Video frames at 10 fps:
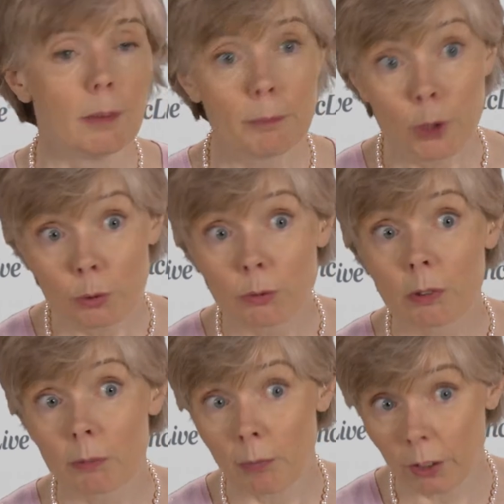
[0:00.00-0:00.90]
immune
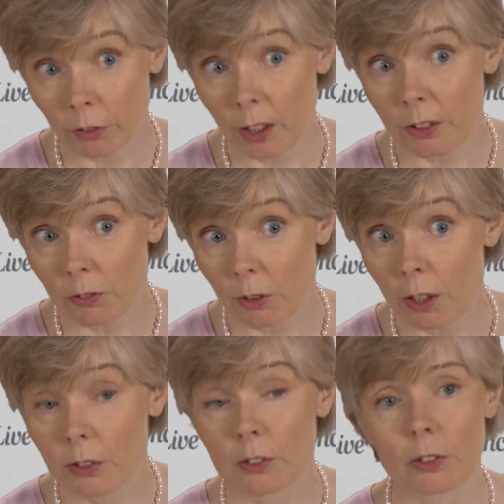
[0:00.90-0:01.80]
modulating
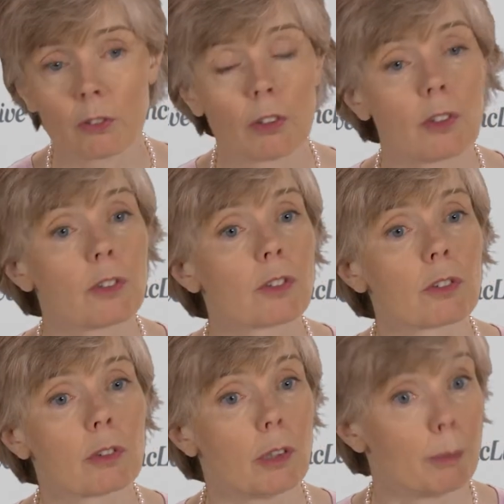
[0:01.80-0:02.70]
drugs such as
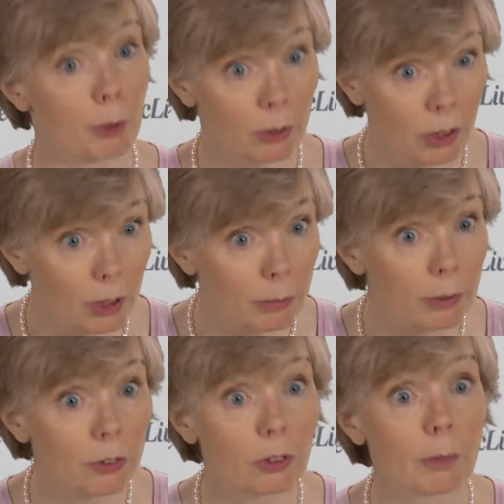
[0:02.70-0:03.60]
ibrutinib,
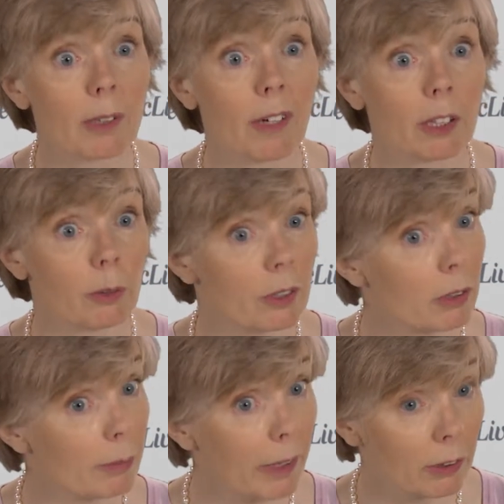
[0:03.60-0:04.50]
who's going to be
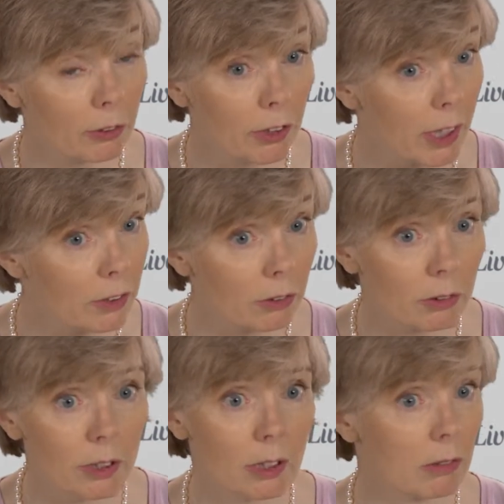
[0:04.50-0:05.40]
evaluated in pancreas cancer.
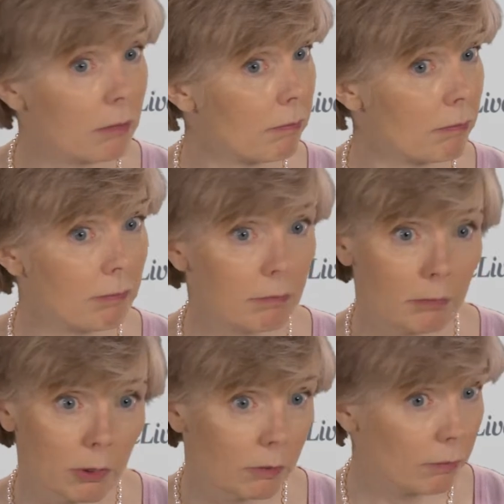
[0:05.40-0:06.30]
I think
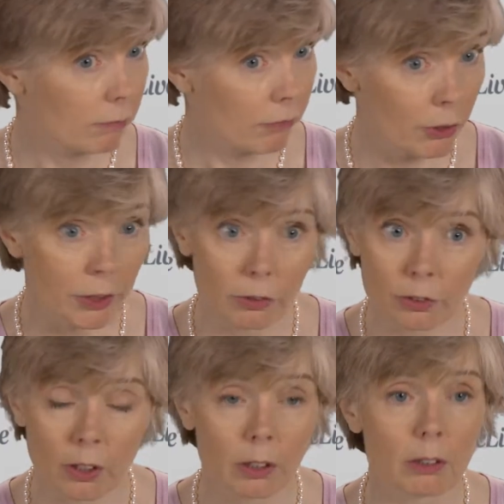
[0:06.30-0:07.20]
you know, very
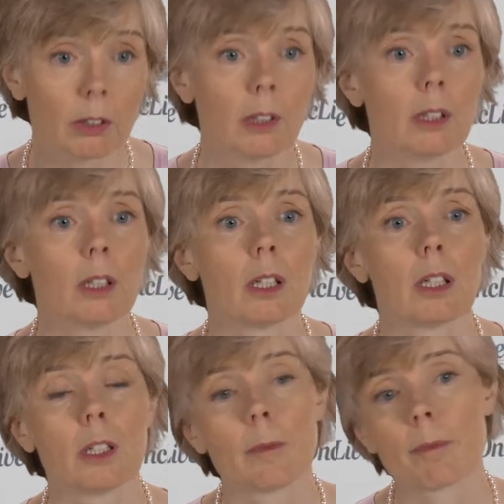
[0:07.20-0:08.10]
interesting
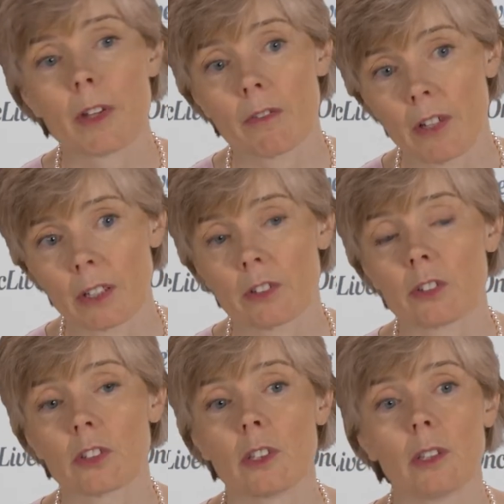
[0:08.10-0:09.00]
um,
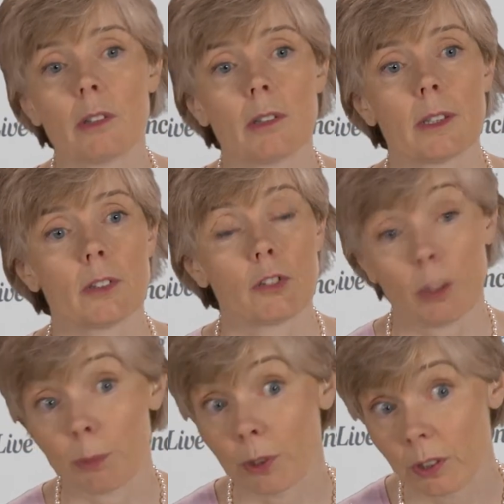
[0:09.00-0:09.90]
effects. And
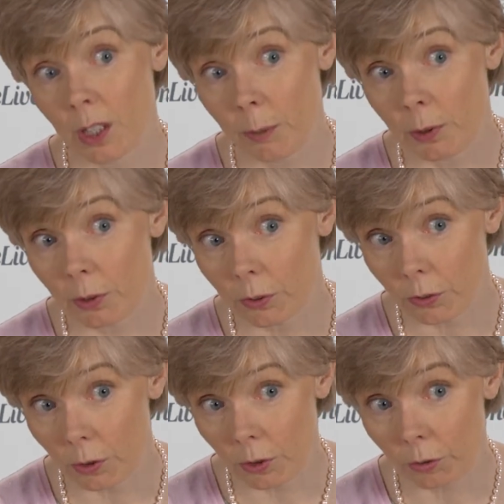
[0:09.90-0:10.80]
checkpoint
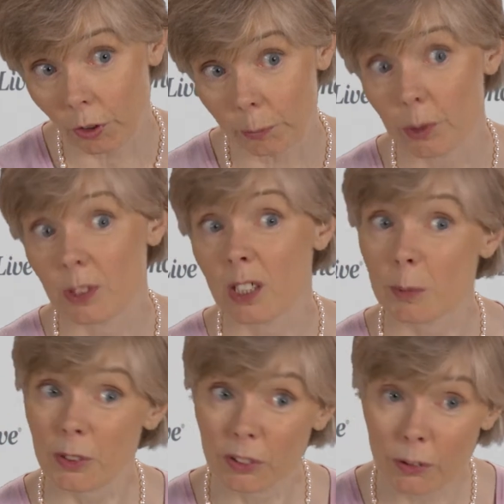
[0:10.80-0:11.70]
inhibitors, although checkpoint
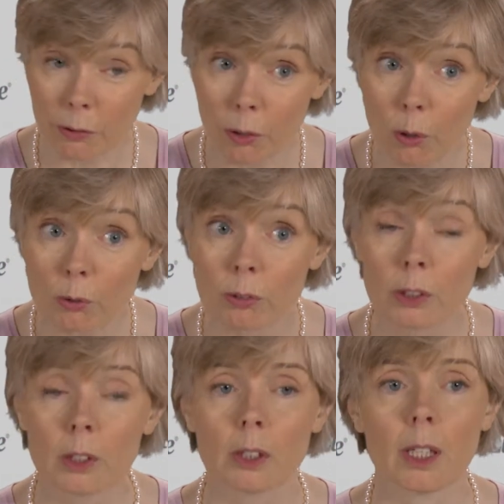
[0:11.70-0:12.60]
inhibitors on their own
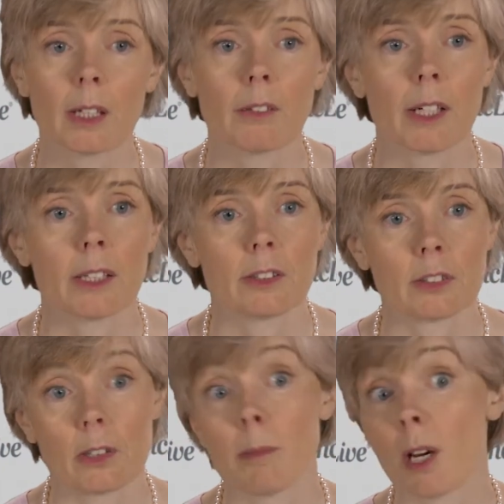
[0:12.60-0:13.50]
have had
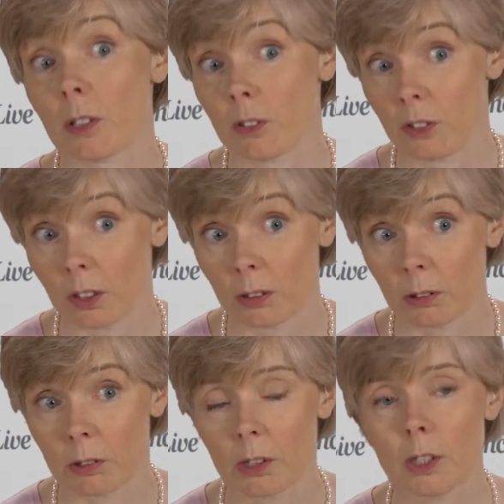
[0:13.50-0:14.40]
a modest
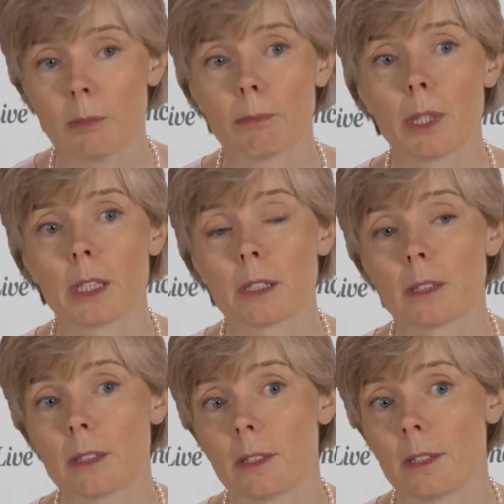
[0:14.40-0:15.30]
signal, but
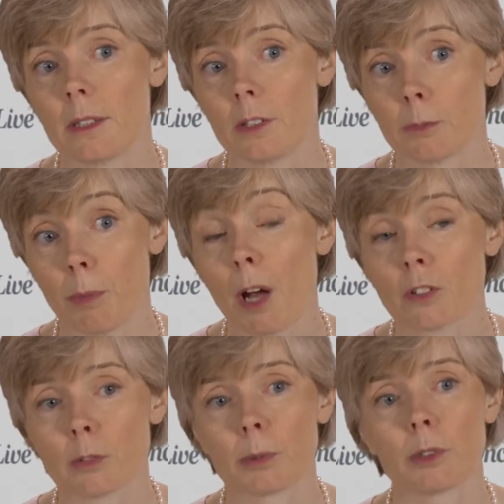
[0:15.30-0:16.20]
it is
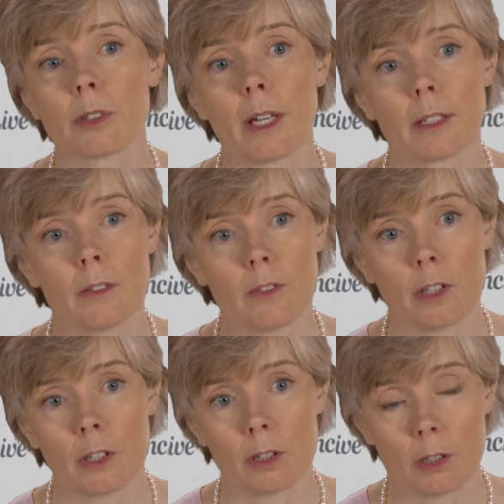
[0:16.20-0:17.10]
possible that if
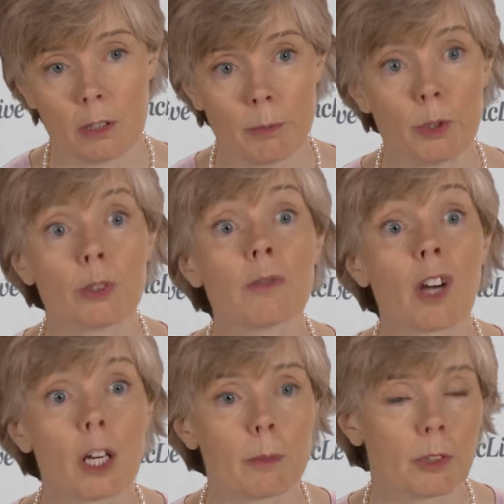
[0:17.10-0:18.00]
the immune
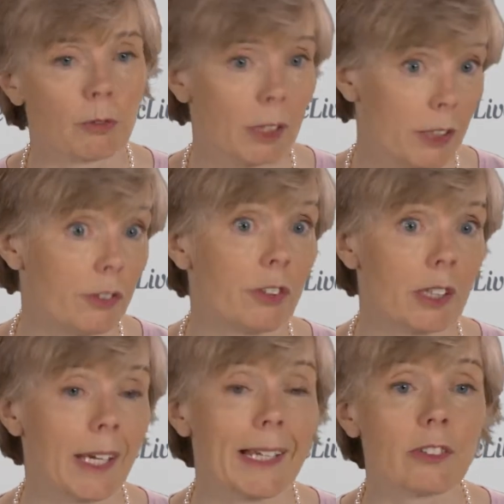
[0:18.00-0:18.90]
environment related to the
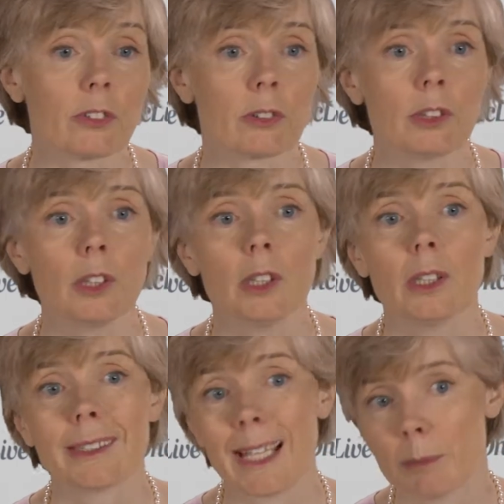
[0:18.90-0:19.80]
cancer
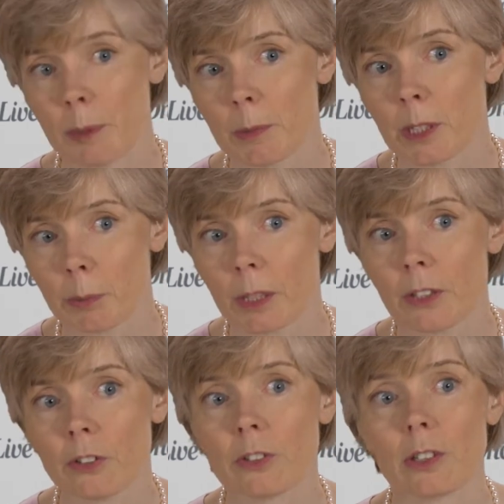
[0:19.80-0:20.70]
can be
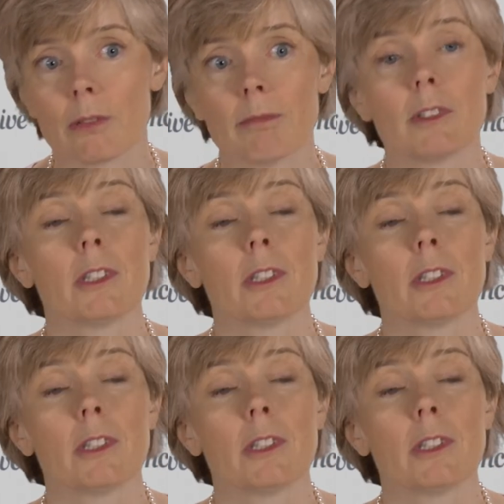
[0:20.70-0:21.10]
manipulated and